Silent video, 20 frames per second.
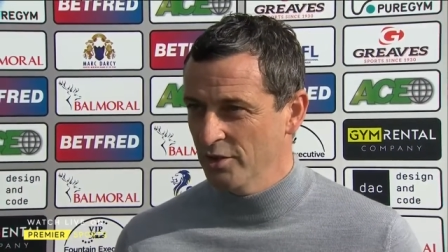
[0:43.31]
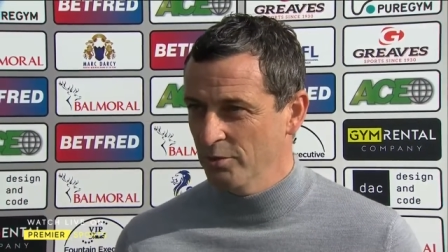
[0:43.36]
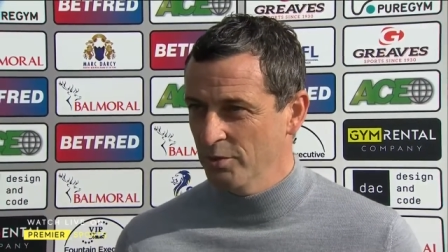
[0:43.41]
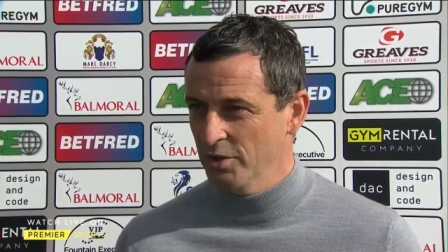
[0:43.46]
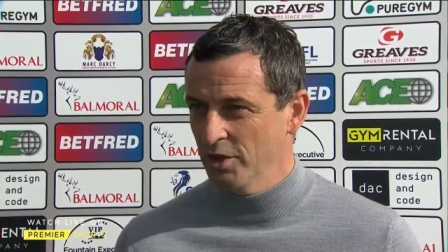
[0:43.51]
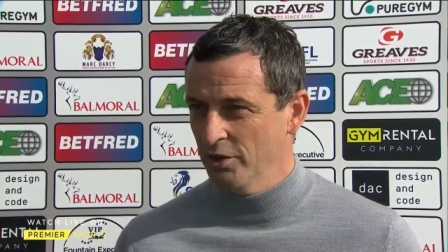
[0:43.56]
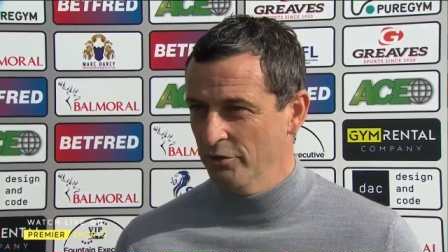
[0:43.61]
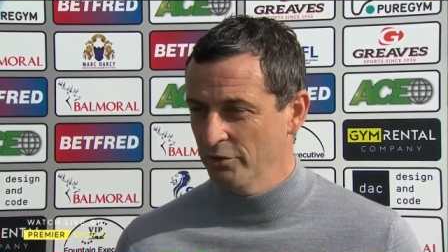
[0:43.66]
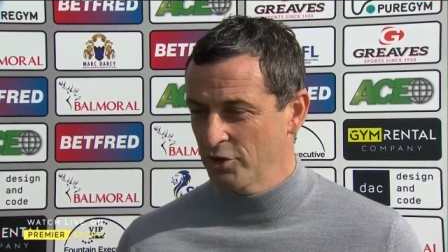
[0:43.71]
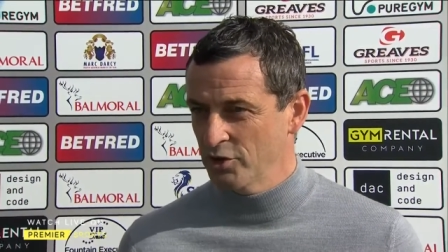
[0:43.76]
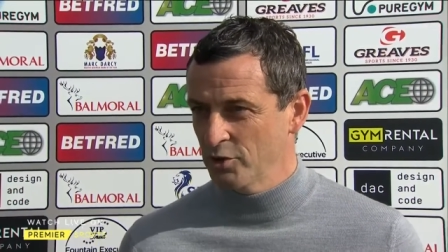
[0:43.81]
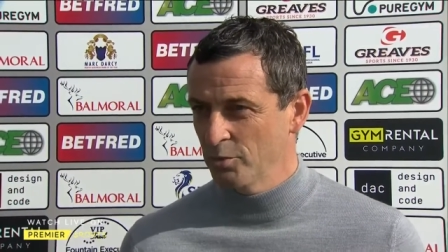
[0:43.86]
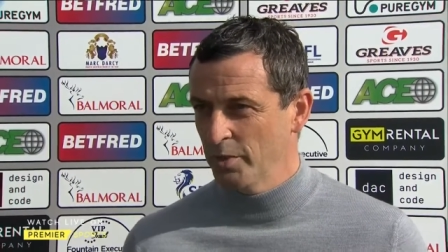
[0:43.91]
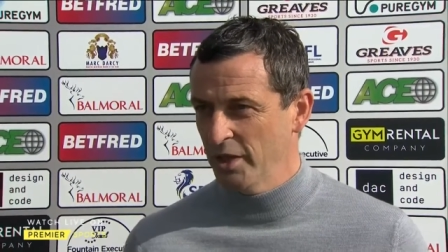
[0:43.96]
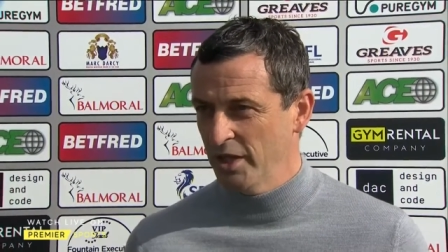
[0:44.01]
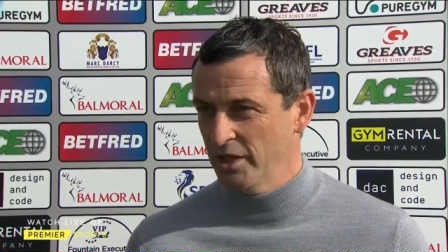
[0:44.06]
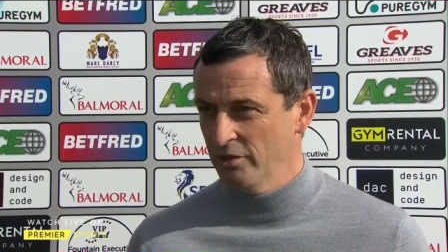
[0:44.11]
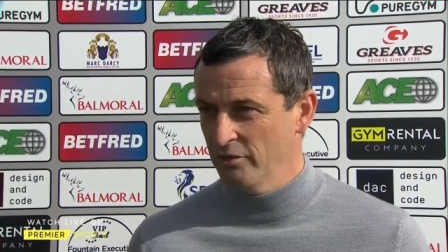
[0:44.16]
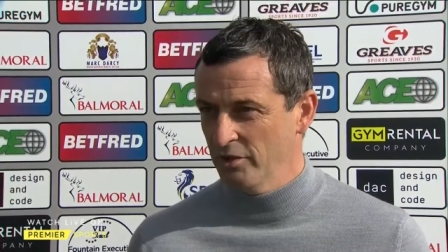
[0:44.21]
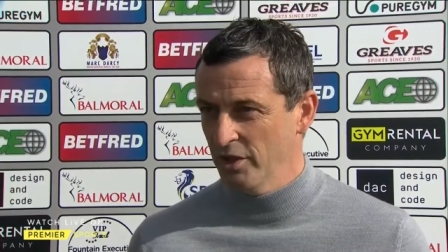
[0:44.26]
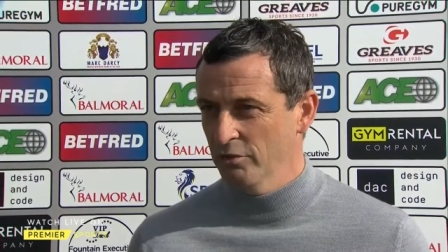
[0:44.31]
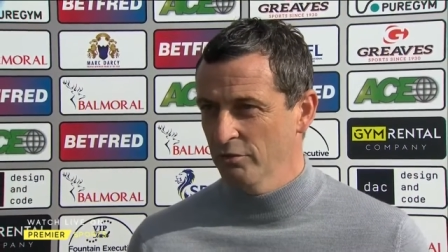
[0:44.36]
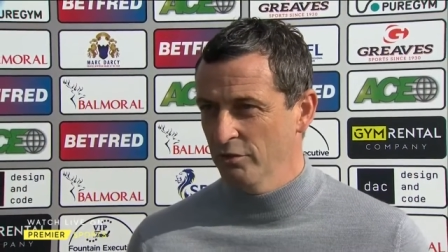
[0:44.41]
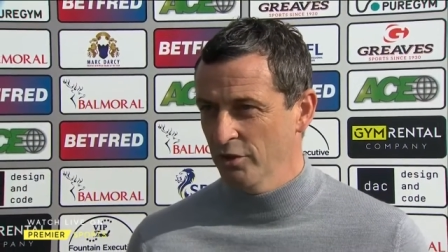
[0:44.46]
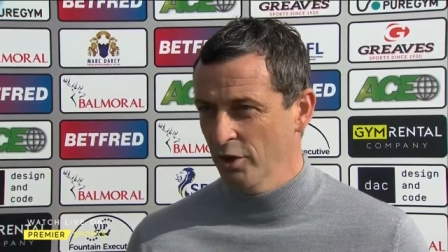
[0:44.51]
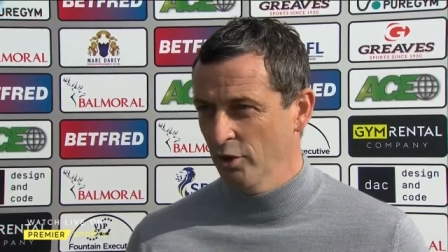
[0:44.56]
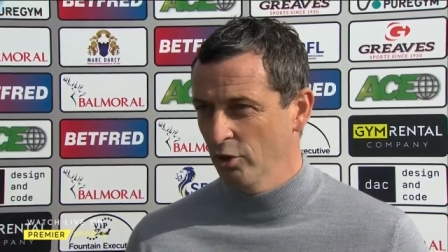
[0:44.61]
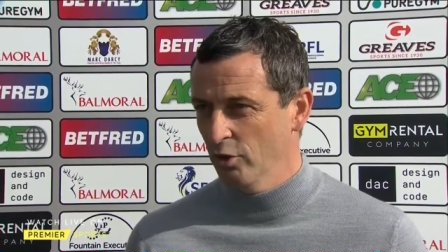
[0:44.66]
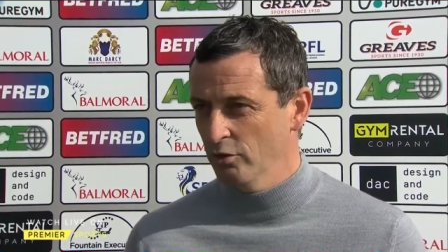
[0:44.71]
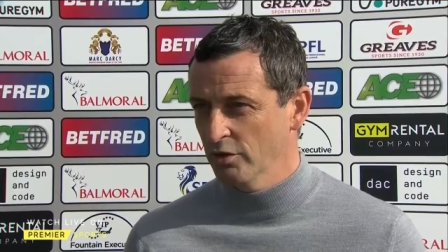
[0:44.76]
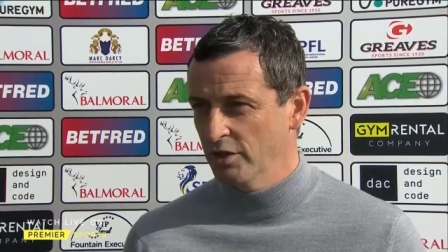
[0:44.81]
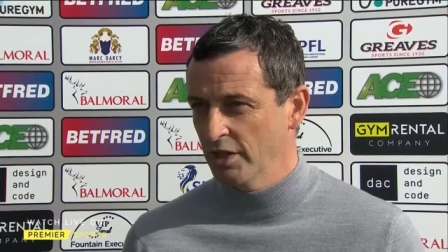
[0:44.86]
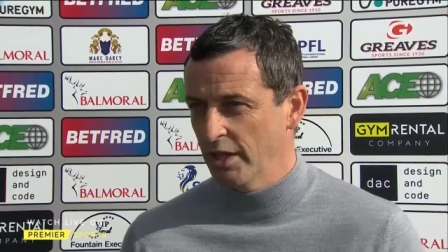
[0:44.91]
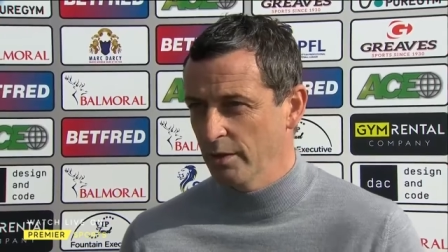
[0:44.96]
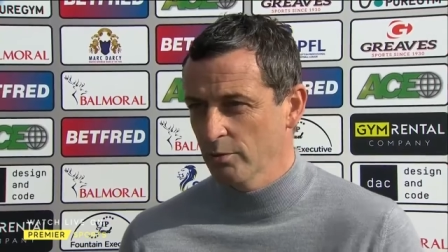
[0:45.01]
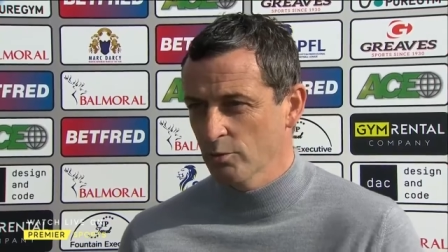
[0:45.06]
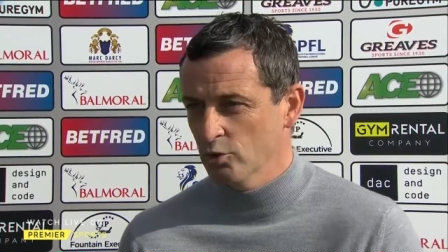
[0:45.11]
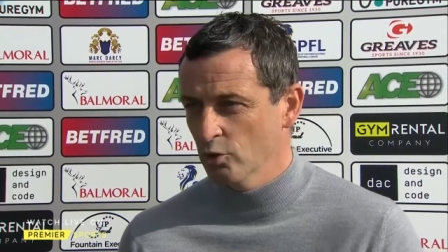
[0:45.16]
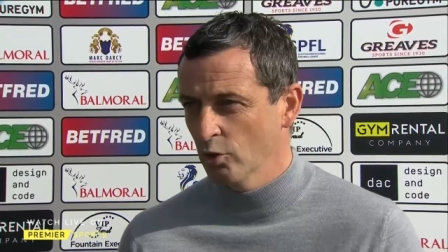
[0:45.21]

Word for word: and they've been their first competitive game for a long time.